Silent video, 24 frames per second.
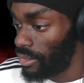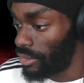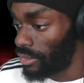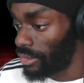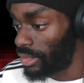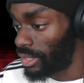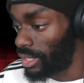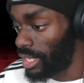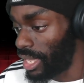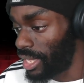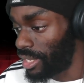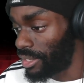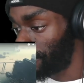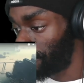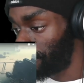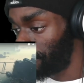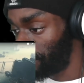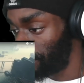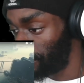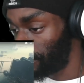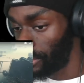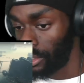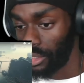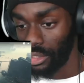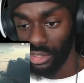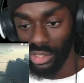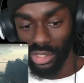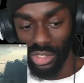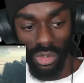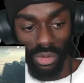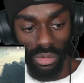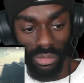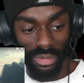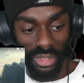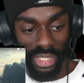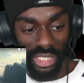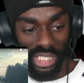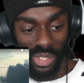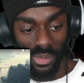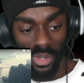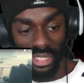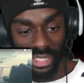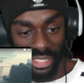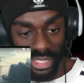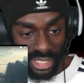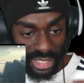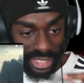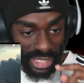Okay, so let's see
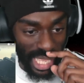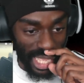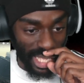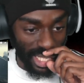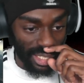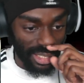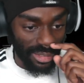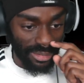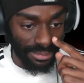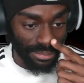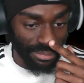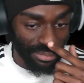what this is saying.